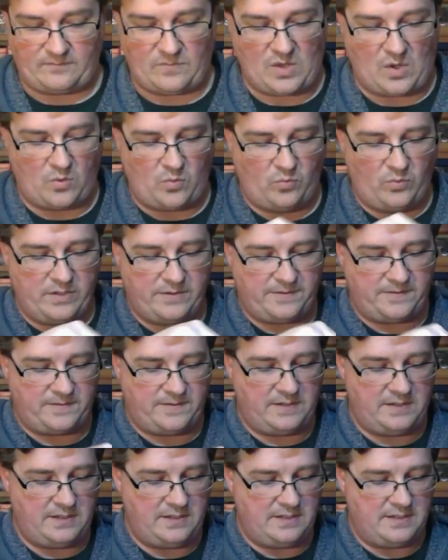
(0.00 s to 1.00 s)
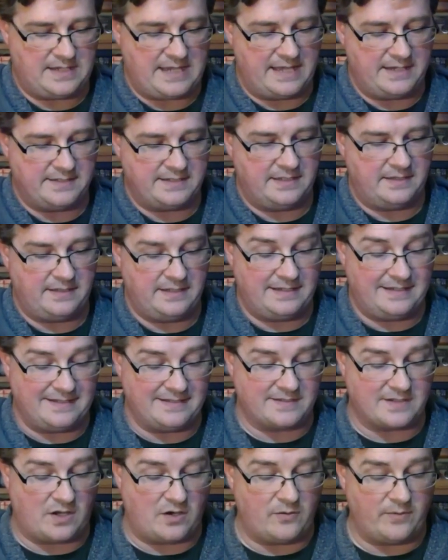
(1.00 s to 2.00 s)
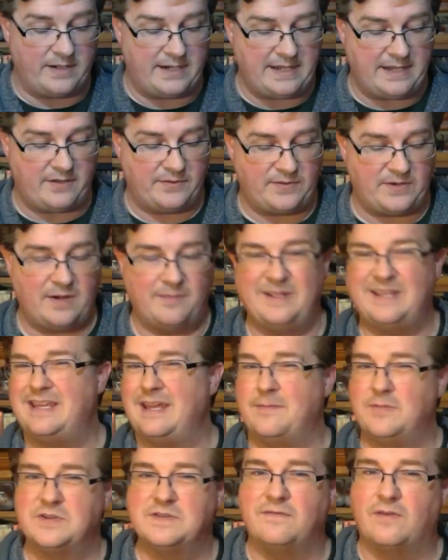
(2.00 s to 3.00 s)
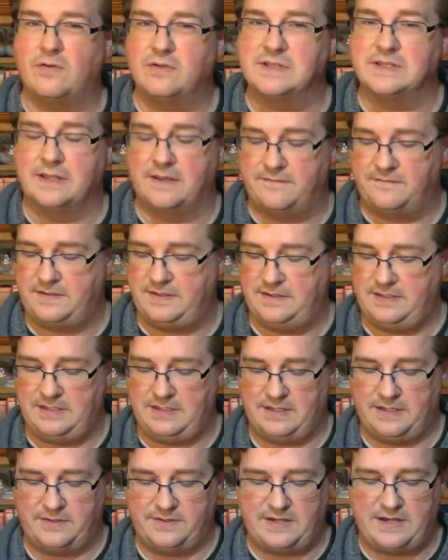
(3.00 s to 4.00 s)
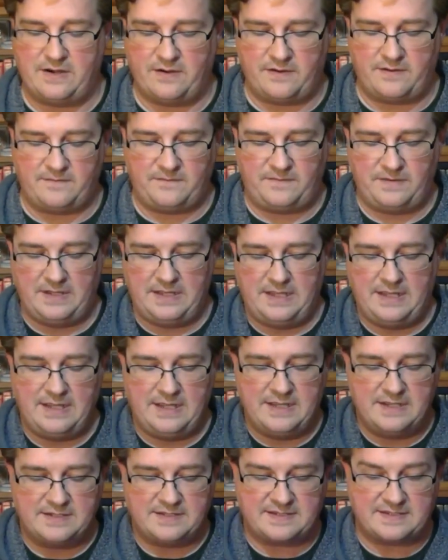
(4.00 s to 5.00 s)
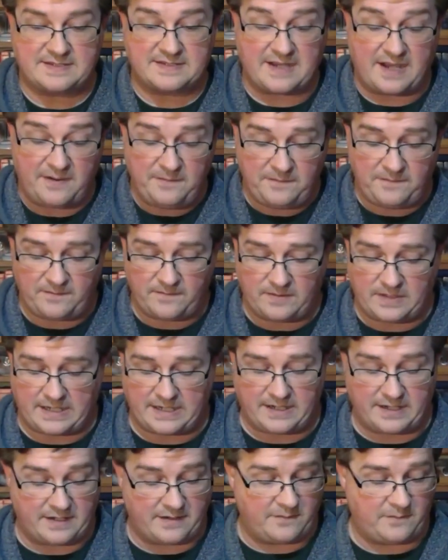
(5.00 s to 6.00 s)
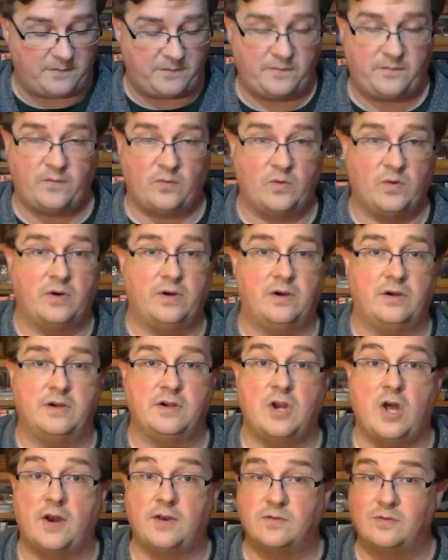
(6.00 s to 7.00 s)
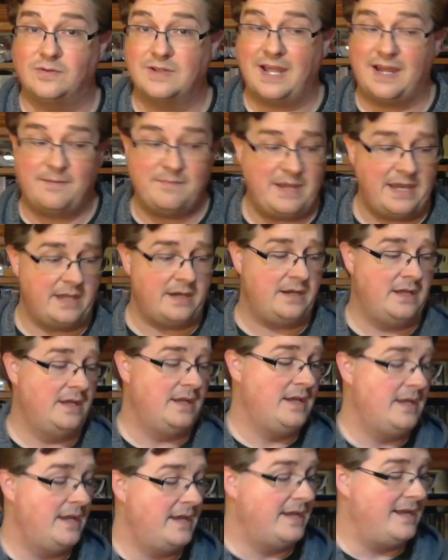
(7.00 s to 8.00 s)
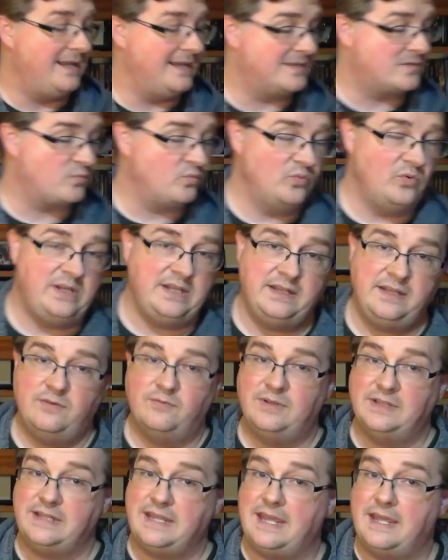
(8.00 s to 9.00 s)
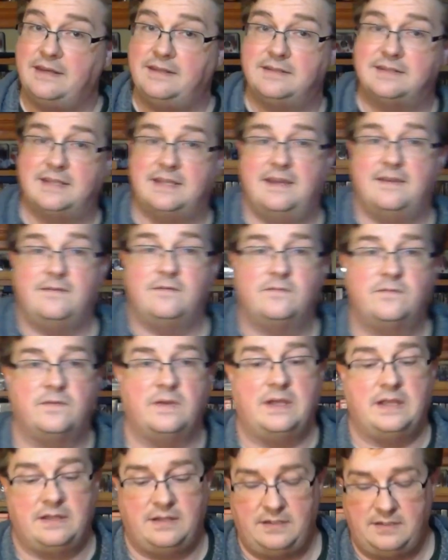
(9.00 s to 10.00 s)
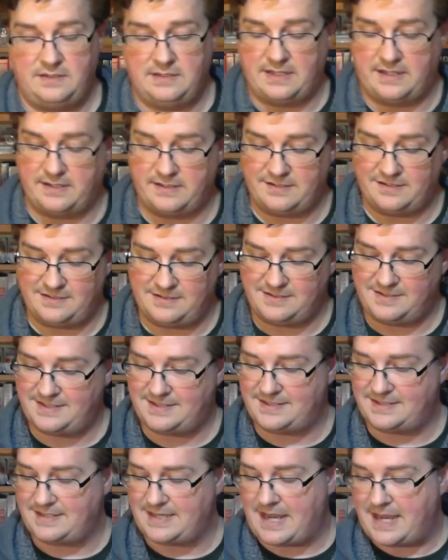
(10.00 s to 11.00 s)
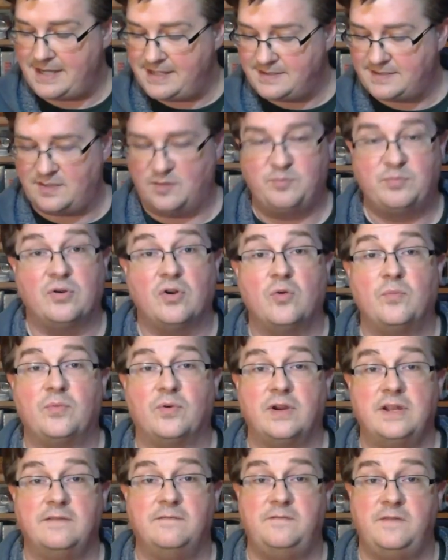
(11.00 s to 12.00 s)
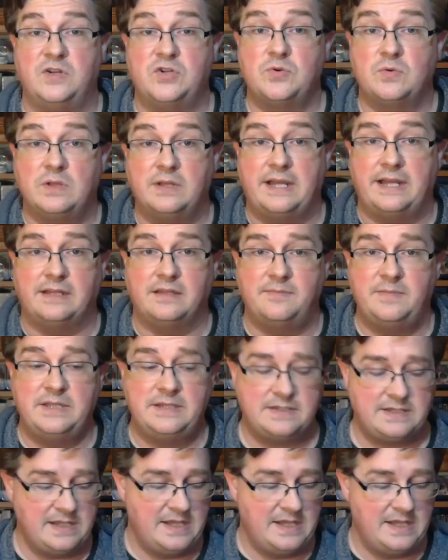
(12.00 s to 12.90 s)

with the content that is already out there, I mean, gamers have always loved the narrative stuff for nautical combat. It's really, really handy to have a size-appropriate visual element.